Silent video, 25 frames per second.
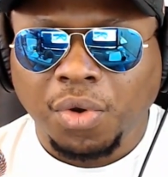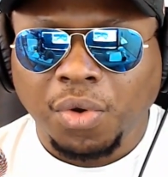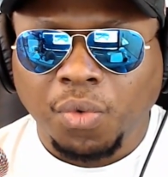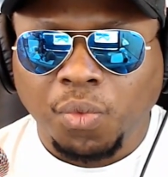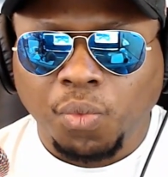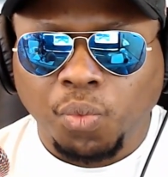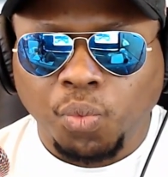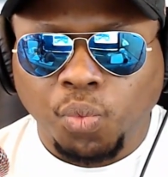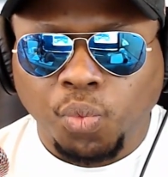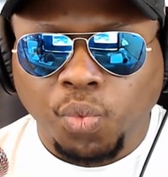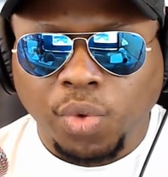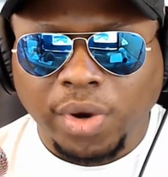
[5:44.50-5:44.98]

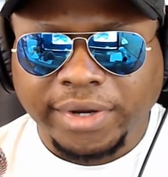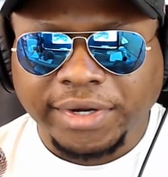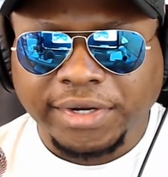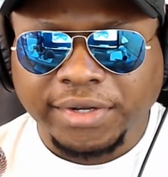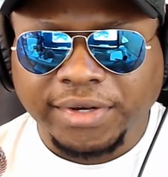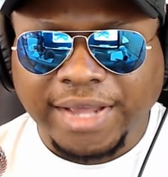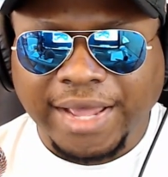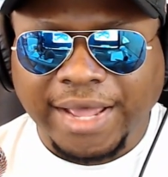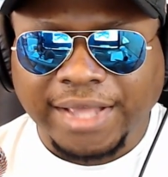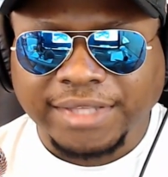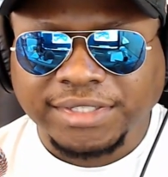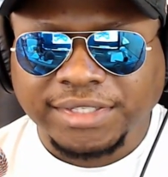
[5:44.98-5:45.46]
What do you
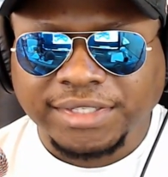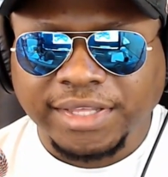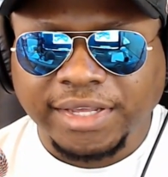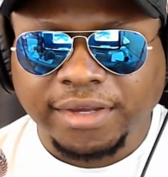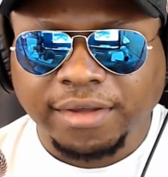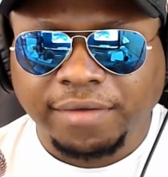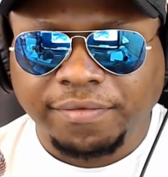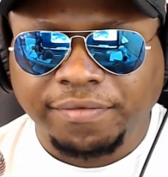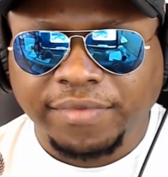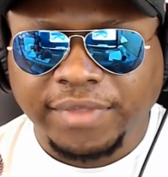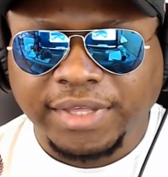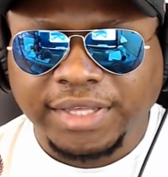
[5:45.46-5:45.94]
guys think
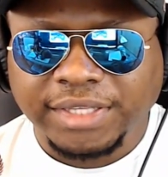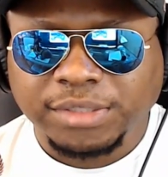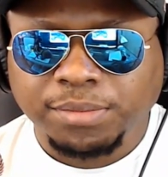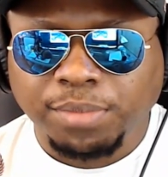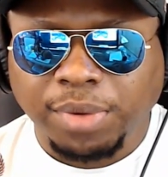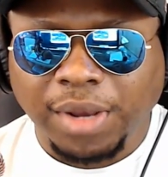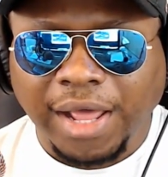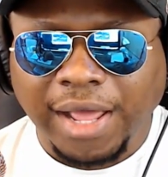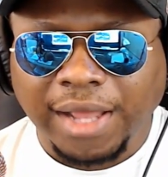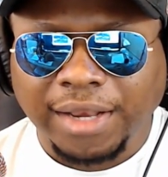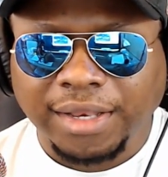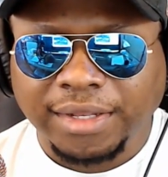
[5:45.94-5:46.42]
of this
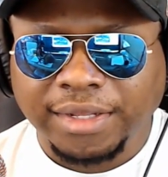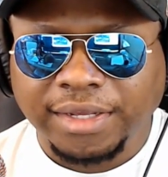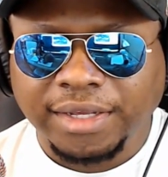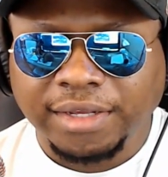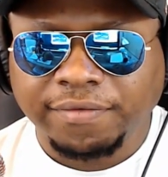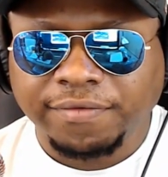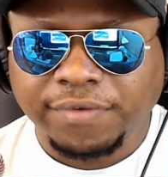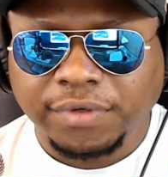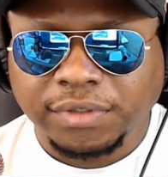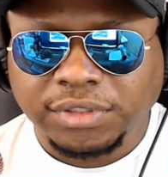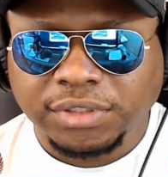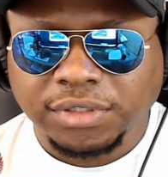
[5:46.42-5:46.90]
plot
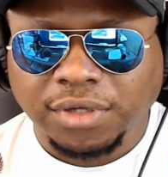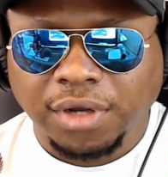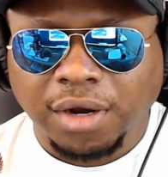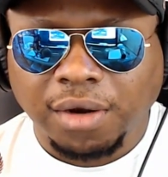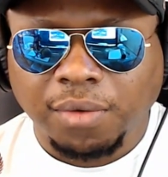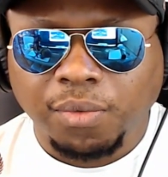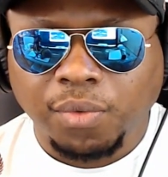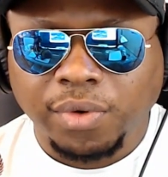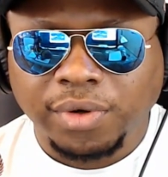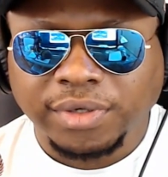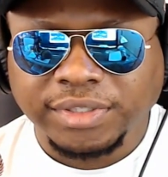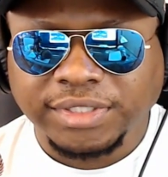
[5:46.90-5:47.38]
leak for Star
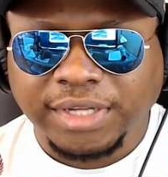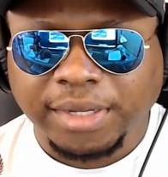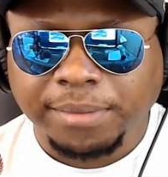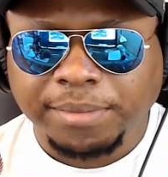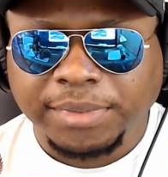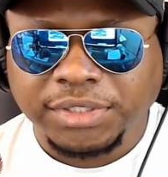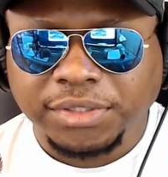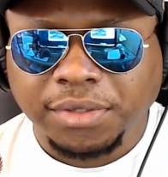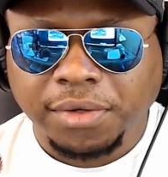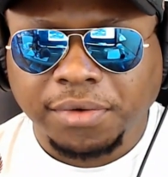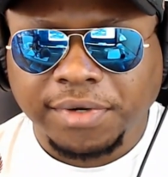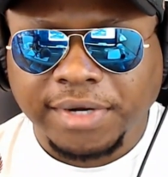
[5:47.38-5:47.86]
Wars
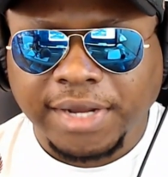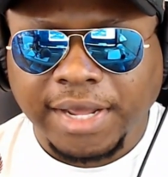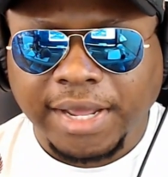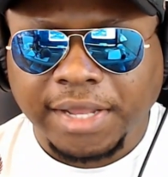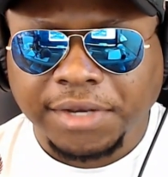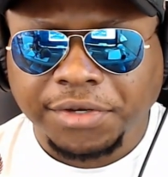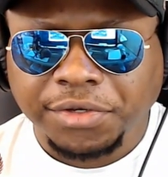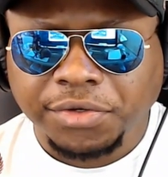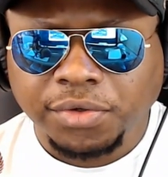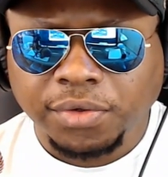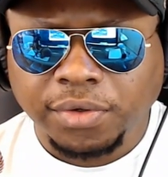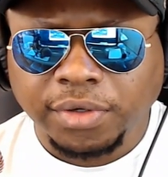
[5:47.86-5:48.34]
Episode
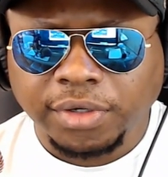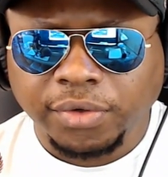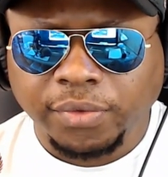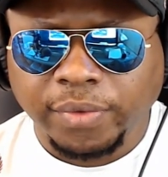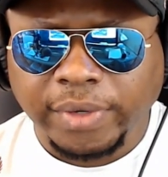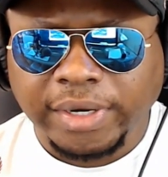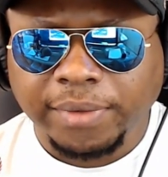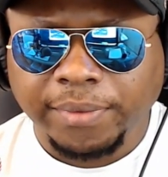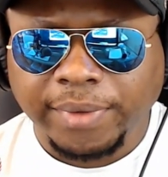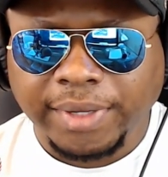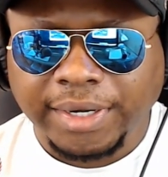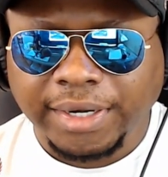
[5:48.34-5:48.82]
9? Do you
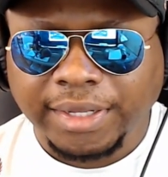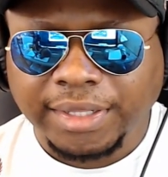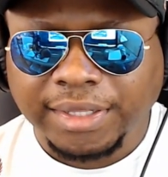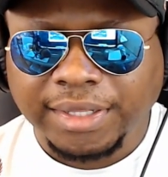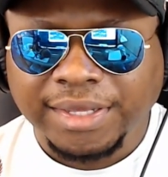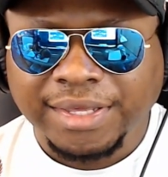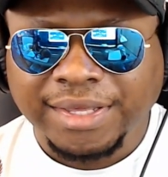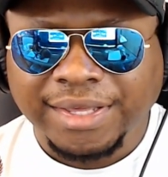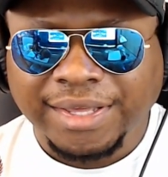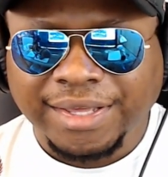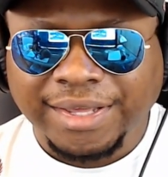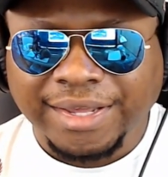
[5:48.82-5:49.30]
agree with it?
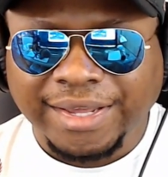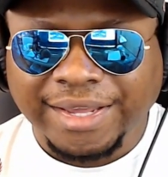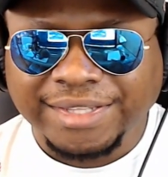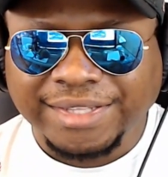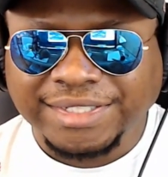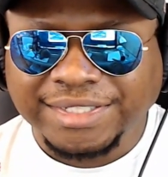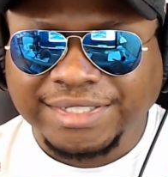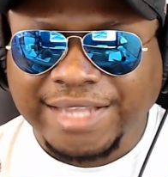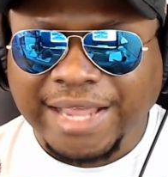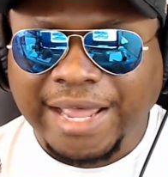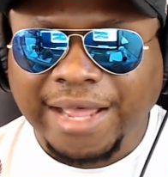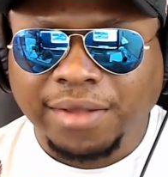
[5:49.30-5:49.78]
It
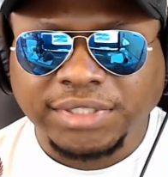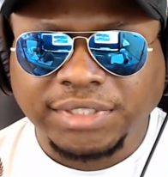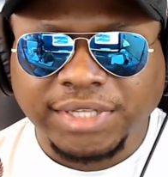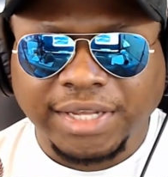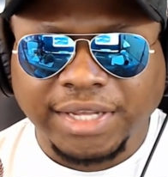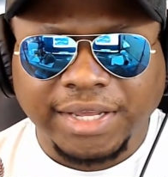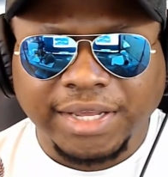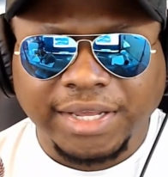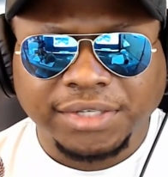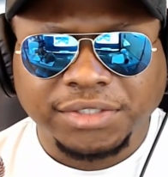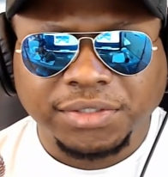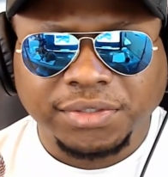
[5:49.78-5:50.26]
sounds
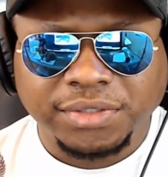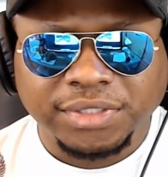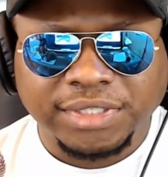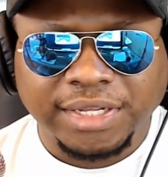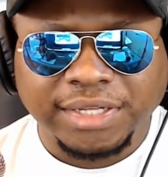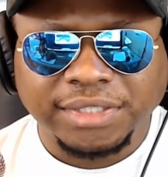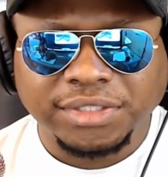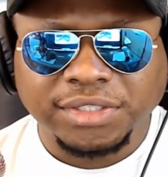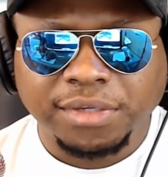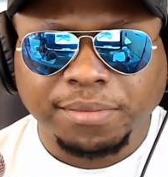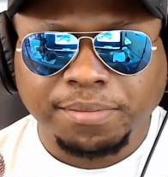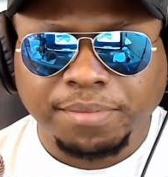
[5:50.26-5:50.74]

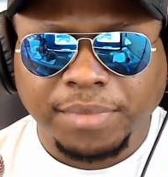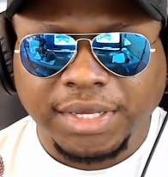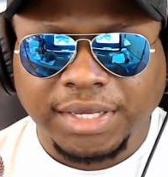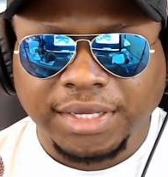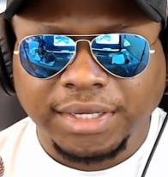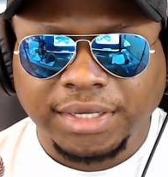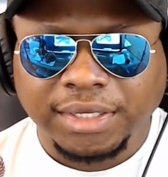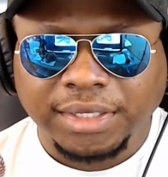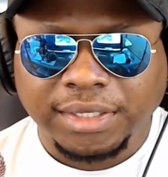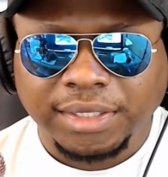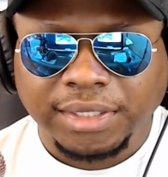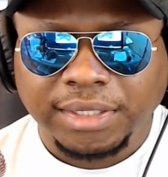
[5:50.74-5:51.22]
interesting to me,
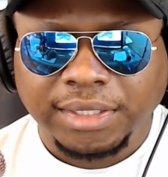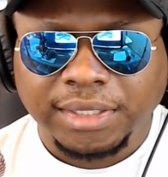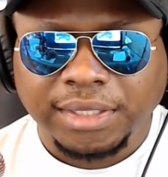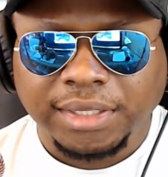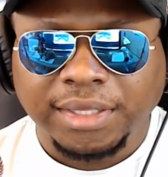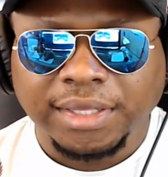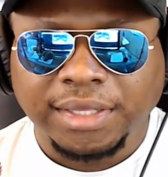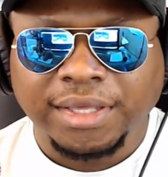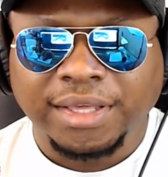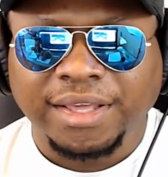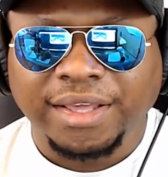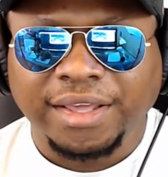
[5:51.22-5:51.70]

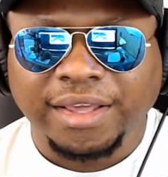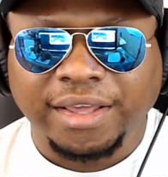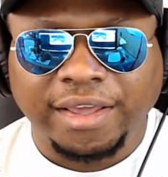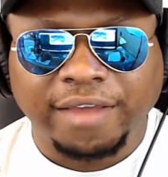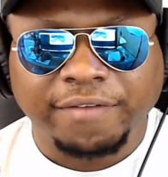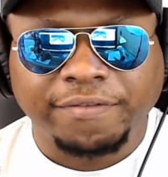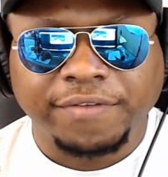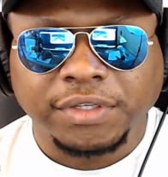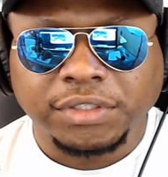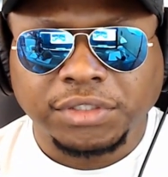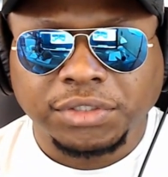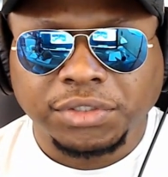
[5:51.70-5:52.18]

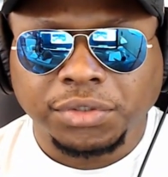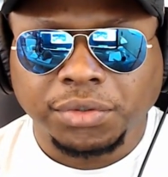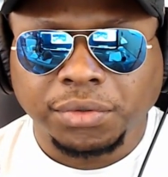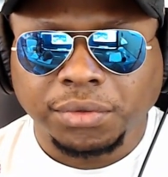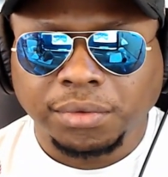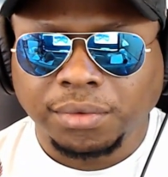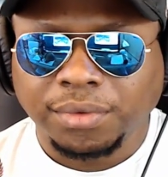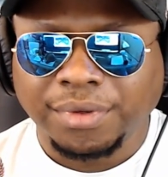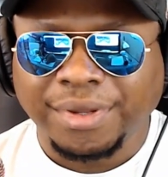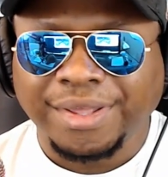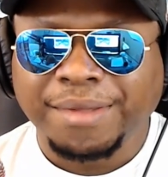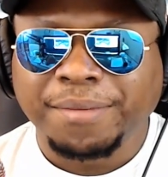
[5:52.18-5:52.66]
if it's true,
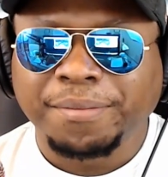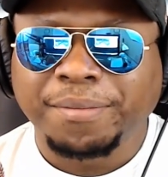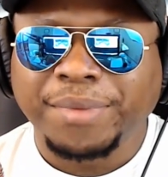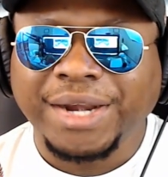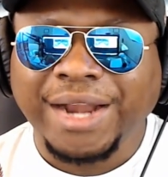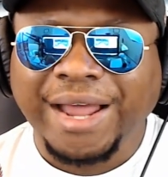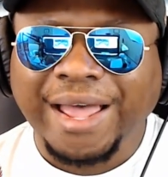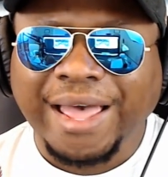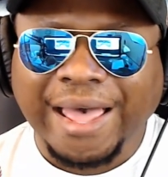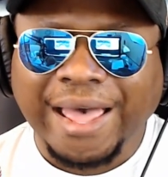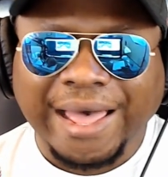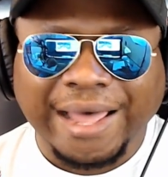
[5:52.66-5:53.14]
but
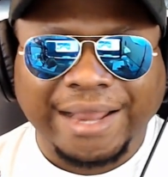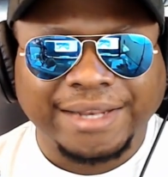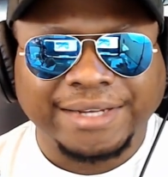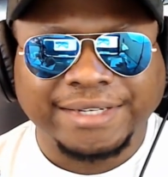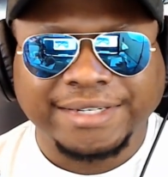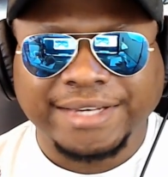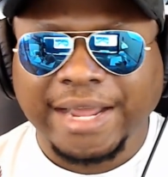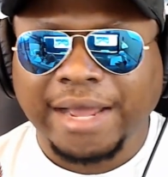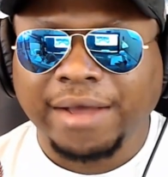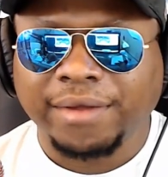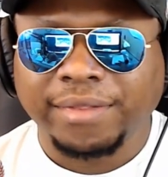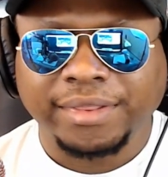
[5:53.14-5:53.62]
I highly
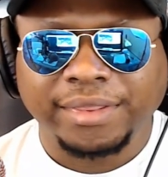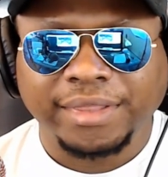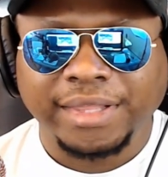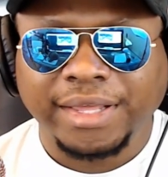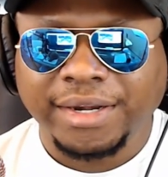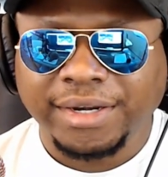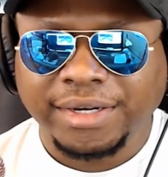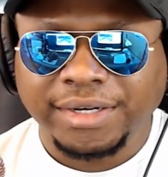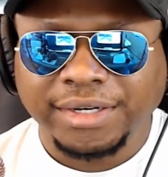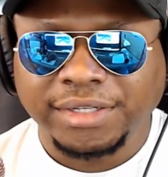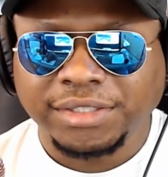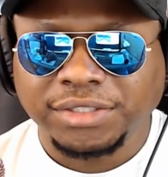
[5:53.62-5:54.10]
doubt that
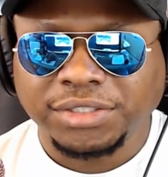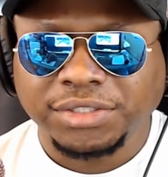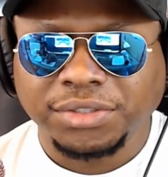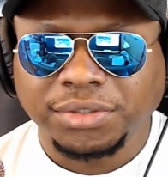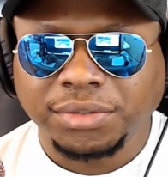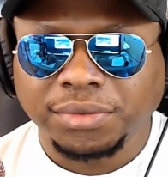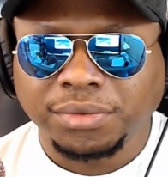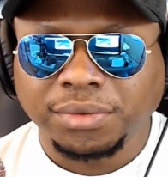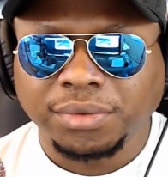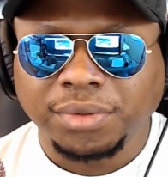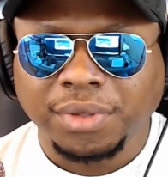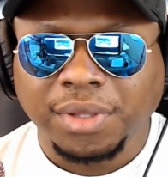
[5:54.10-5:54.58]
it is
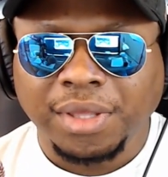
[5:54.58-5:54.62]
true.